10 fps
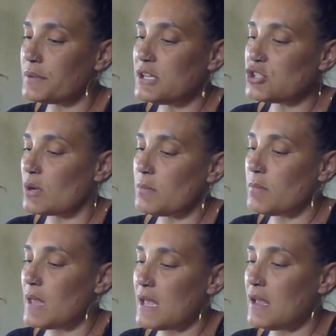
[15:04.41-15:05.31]
please show
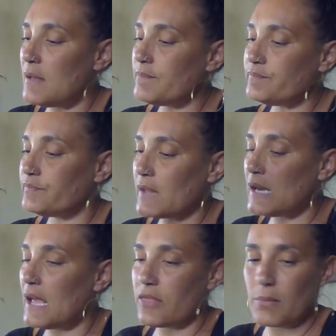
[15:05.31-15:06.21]
me
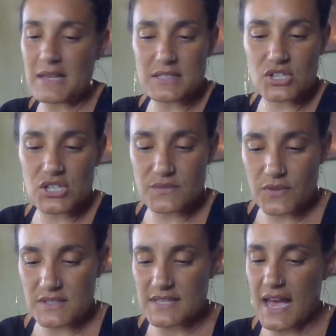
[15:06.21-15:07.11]
any other messages for
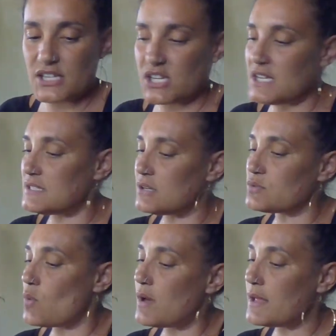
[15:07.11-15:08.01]
the Saggies.
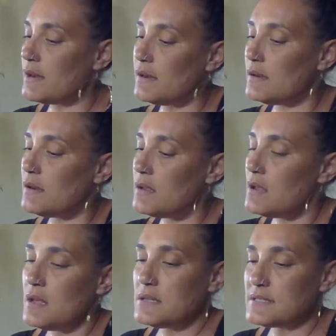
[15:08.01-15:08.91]
Here's one.
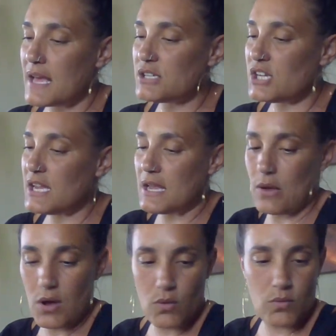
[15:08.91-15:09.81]
Saggy.
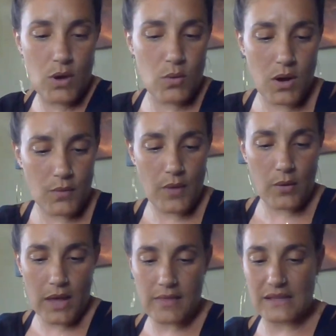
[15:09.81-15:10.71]
Oh, whoa, whoa.
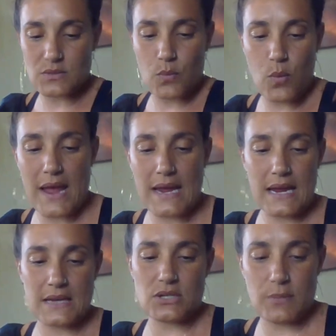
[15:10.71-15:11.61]
Okay, that's
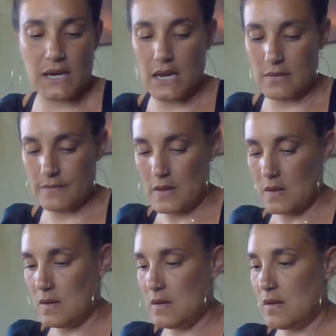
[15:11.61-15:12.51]
way too many.
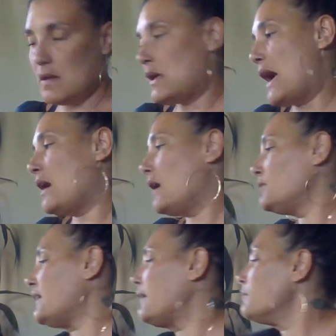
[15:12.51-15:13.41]
Uh, I'll
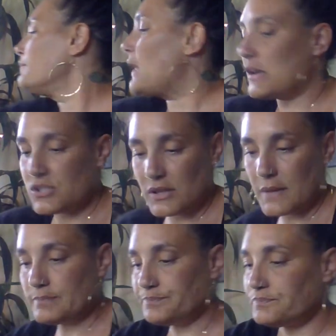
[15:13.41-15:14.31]
take them, actually.